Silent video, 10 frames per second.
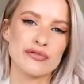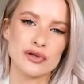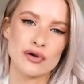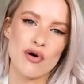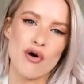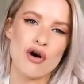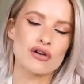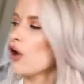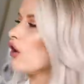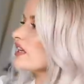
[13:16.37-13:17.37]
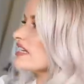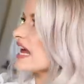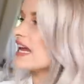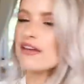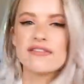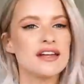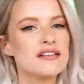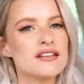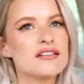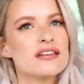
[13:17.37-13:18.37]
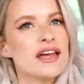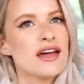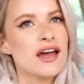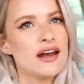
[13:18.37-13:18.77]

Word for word: for your holiday events this year,